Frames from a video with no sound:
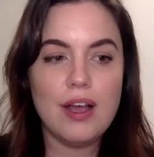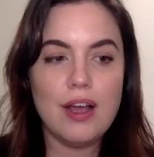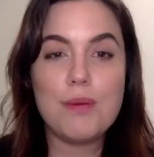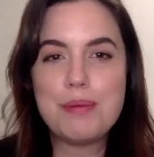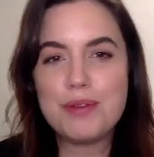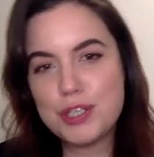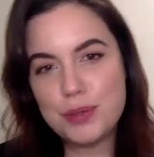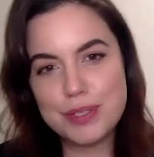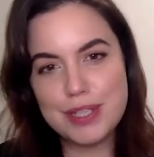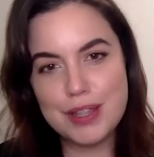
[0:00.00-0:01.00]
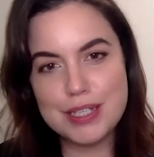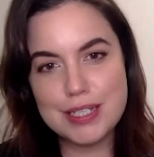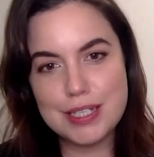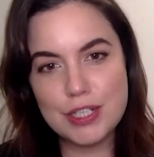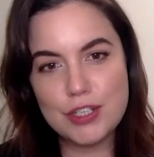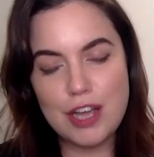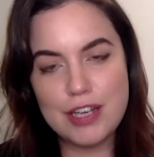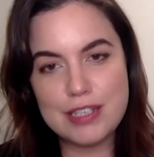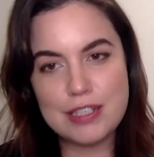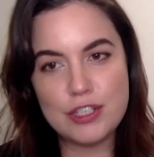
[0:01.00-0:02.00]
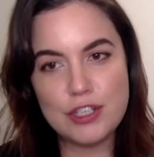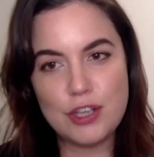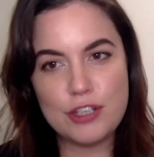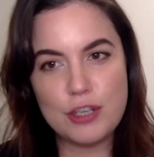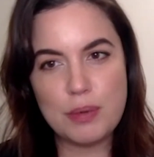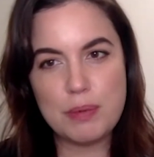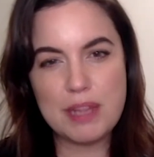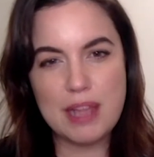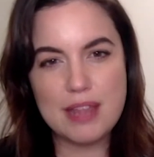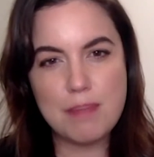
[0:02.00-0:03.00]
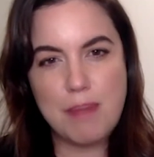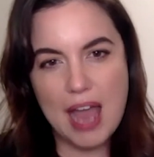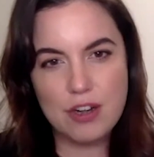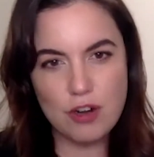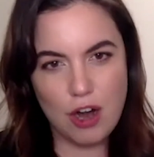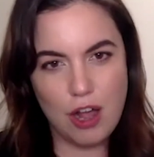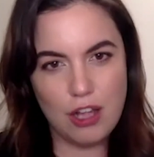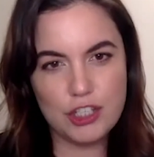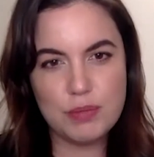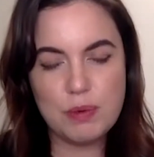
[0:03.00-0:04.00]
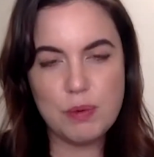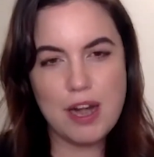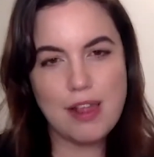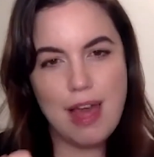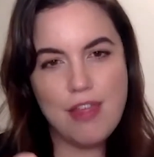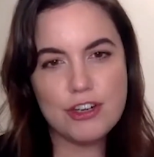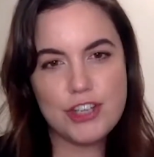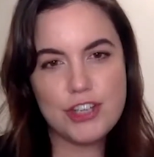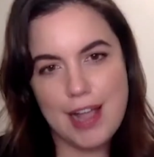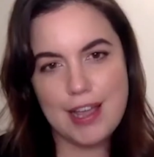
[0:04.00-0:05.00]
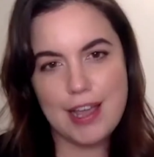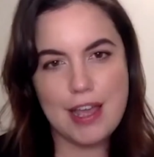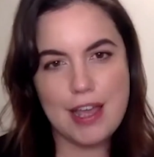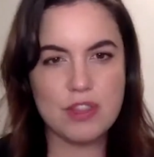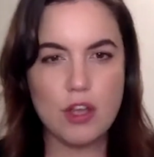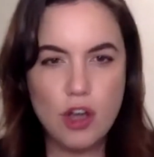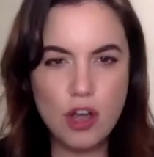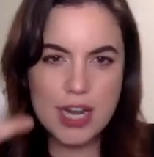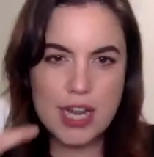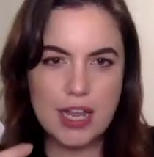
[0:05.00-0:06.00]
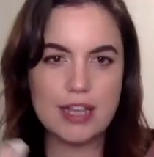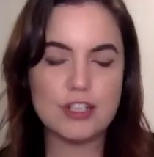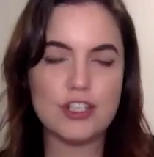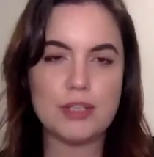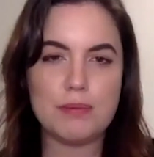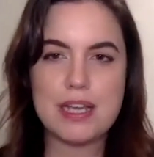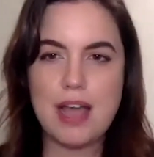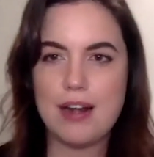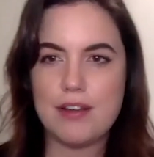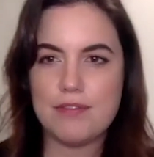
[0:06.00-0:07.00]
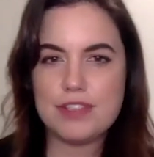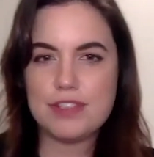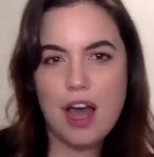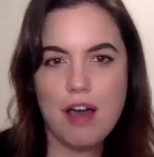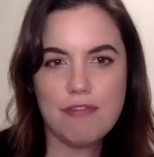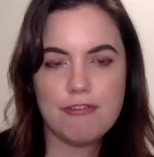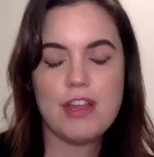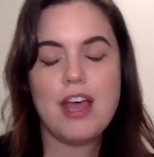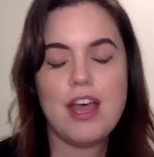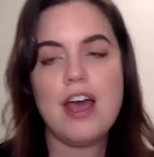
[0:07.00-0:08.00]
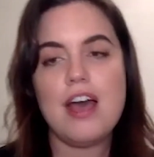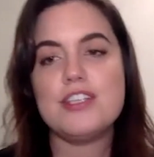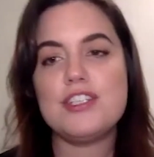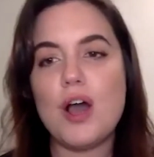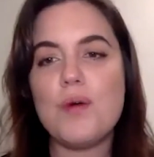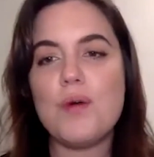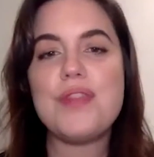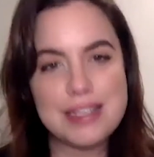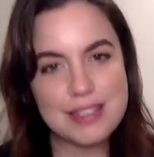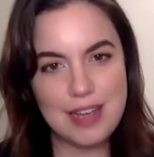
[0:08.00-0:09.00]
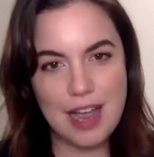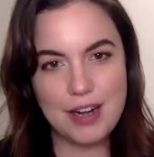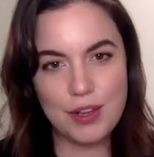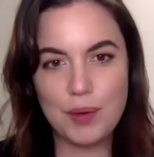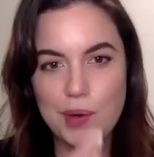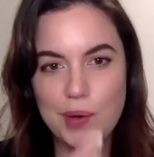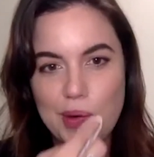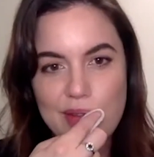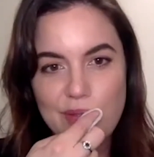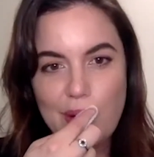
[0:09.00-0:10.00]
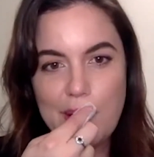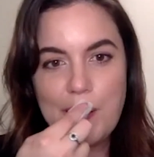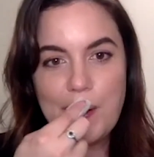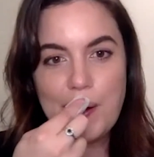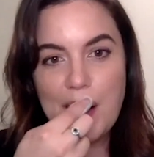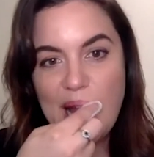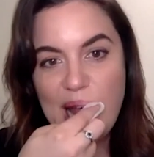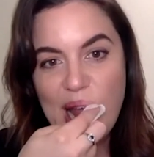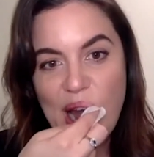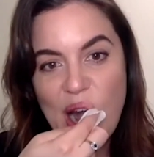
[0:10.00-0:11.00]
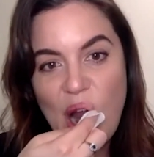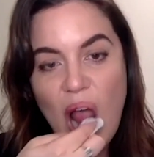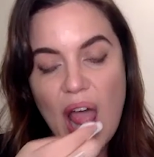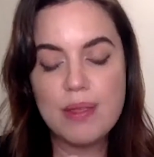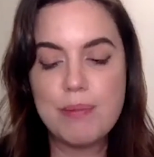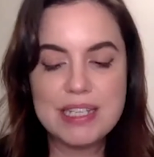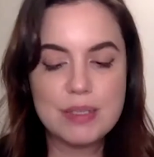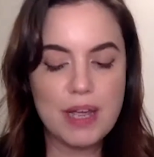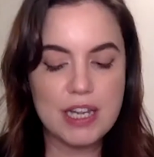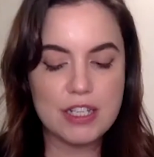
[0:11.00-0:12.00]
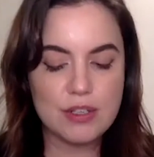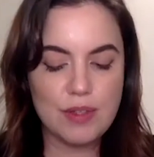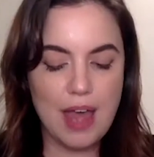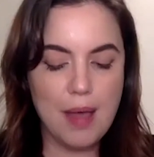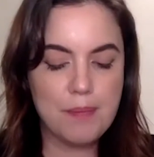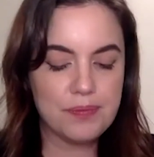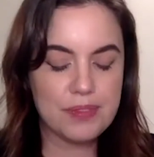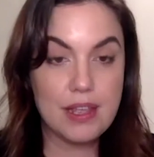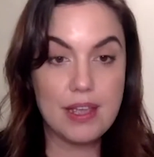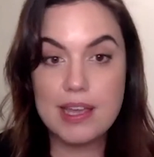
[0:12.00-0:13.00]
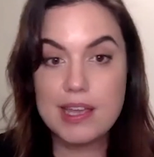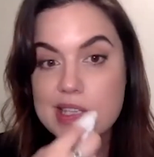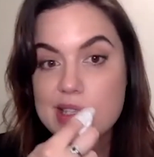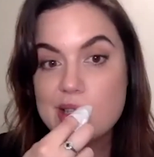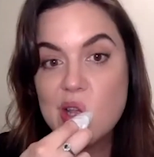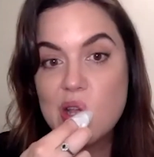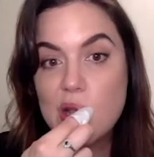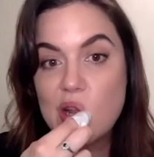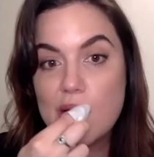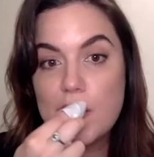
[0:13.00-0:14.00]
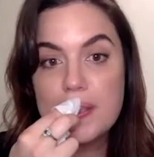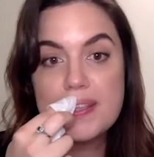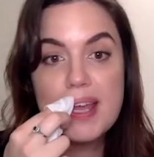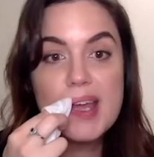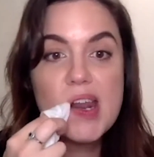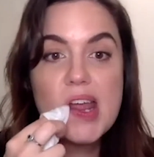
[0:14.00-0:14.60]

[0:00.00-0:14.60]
maybe if she was on the Disney show, she would be like the bad girl and she'd be wearing a leather jacket and the hoodie and she'd be kind of tough. So that's the kind of look we're going for here. And the best way to do that is, like I said,